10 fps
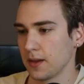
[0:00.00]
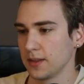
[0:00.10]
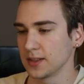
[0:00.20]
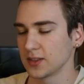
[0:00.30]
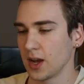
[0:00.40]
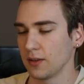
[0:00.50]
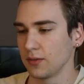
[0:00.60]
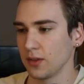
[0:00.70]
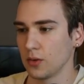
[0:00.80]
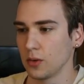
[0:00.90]
That's kind of
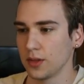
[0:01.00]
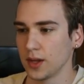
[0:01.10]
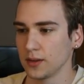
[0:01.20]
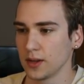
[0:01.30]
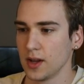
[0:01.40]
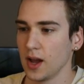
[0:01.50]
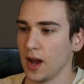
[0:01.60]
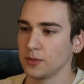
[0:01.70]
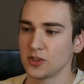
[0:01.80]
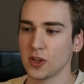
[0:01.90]
the whole thing.
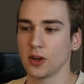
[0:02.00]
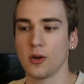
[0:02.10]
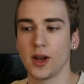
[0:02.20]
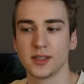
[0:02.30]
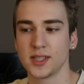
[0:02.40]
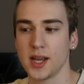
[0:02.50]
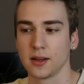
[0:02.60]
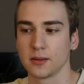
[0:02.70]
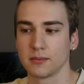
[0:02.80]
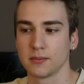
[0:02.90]
I'm just going to go ahead and
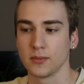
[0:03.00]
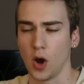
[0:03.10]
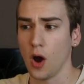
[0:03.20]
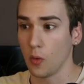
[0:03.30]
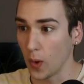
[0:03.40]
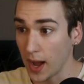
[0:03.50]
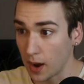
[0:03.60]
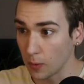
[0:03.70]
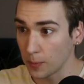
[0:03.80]
take. Oh, wow.